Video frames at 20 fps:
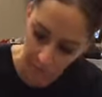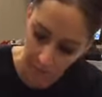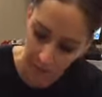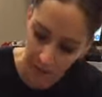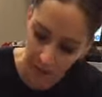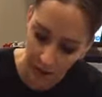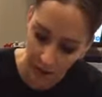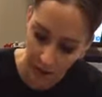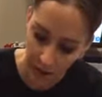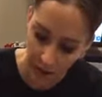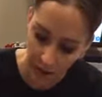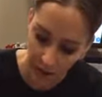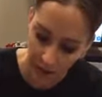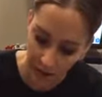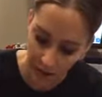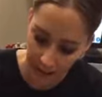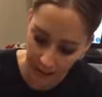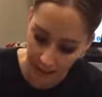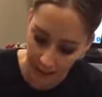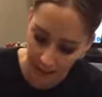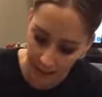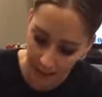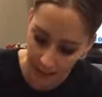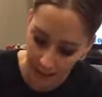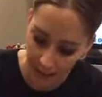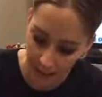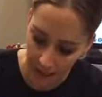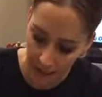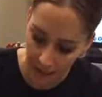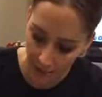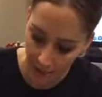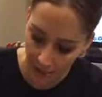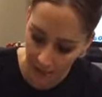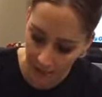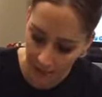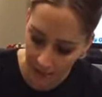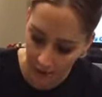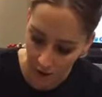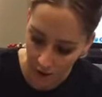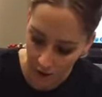peel on Katie today.
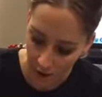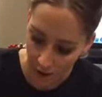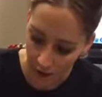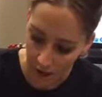However,